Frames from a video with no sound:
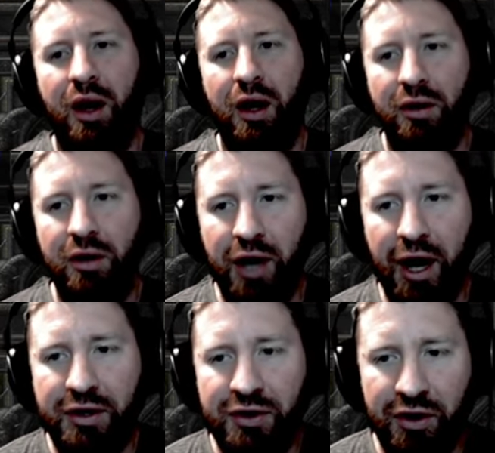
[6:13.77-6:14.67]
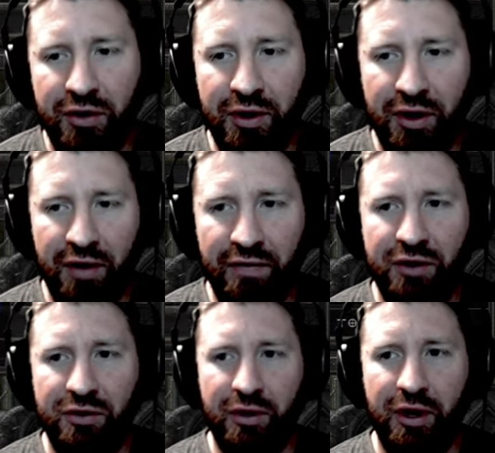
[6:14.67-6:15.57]
look as they do in the
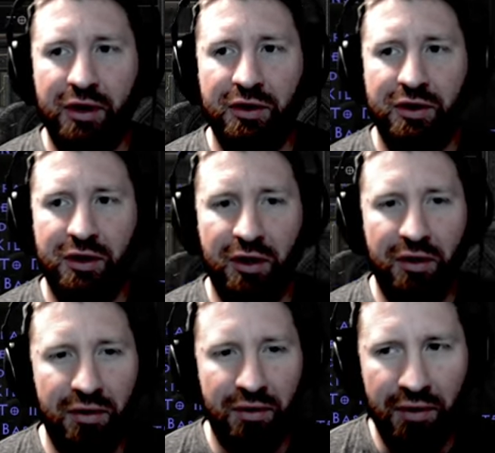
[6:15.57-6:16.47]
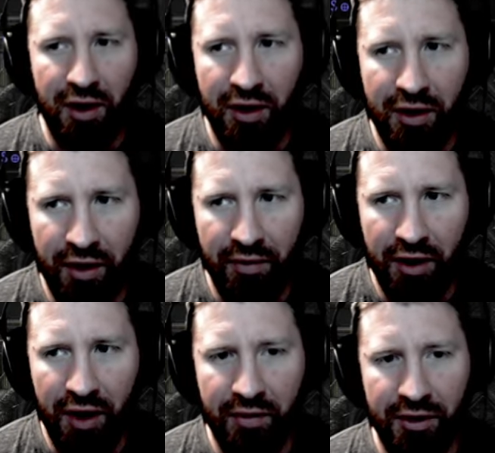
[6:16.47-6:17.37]
inventory. So yeah, I really
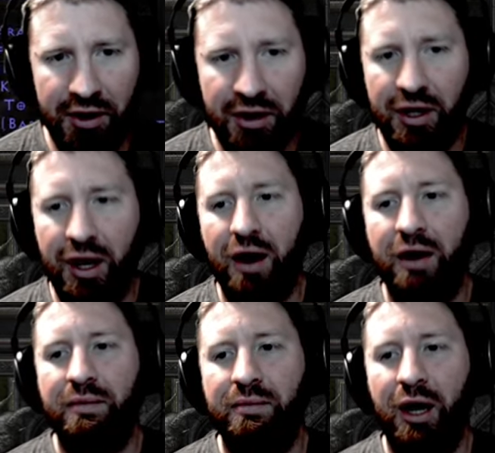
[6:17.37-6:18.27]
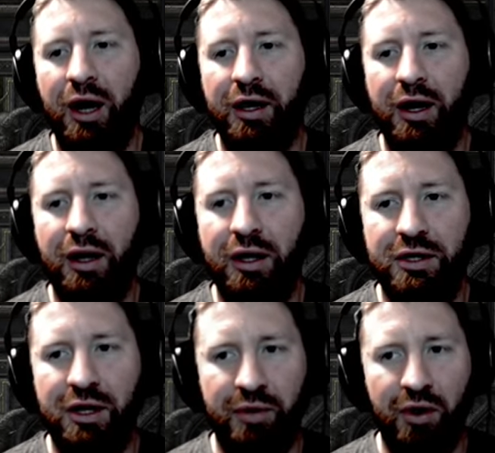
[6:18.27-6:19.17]
like what they did there, but let's
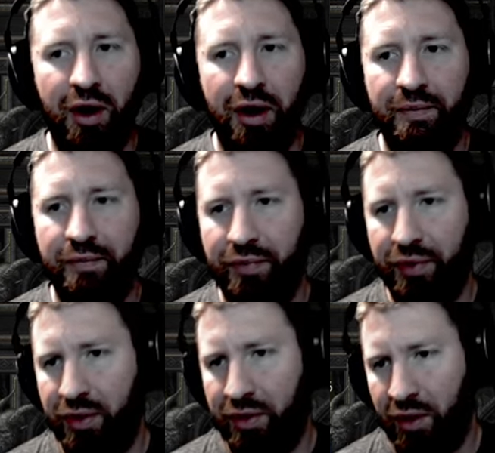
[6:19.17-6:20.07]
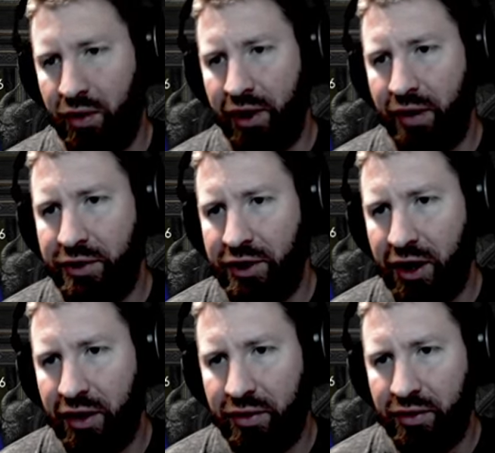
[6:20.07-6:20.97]
keep going. Oh, that one did
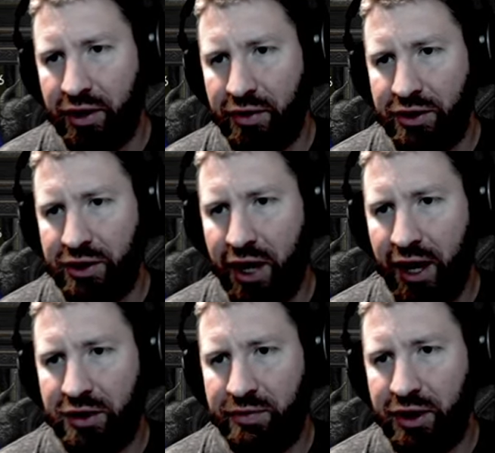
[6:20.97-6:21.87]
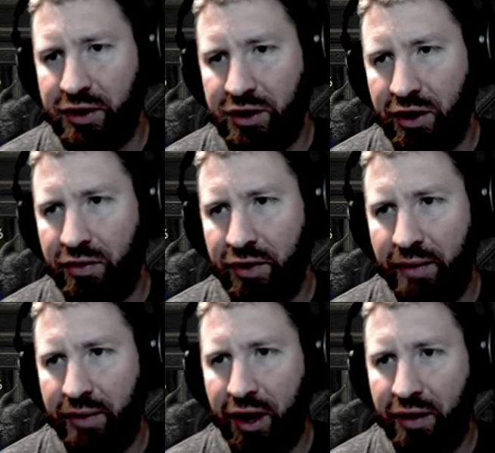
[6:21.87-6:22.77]
get 30 increased attack speed, so
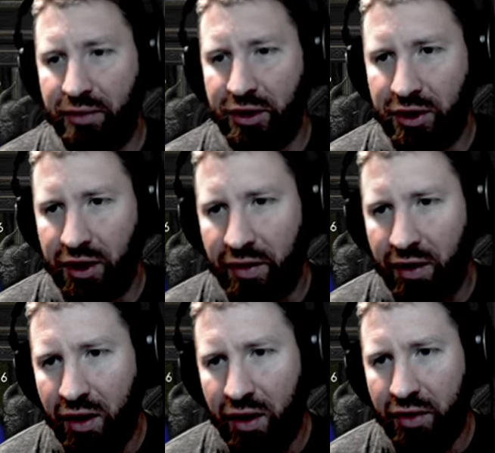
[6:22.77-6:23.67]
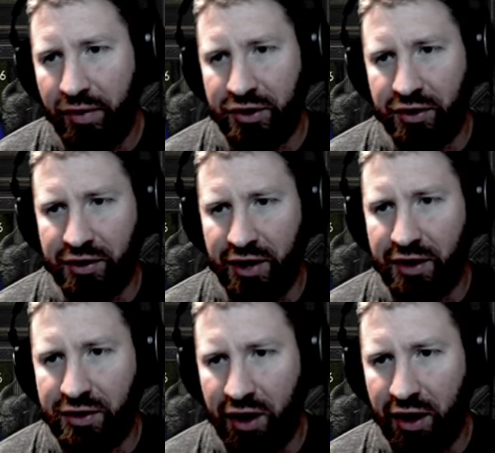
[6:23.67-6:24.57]
not bad, but the rest of the
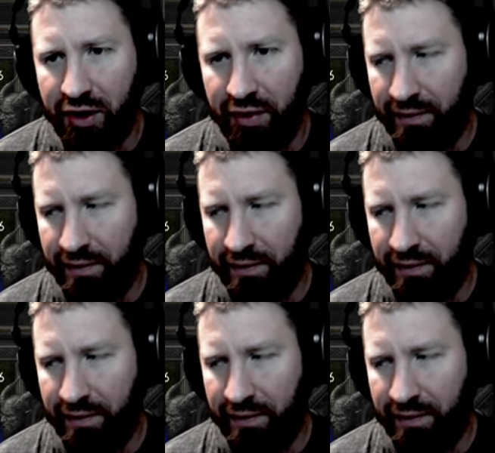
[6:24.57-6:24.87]
stats suck.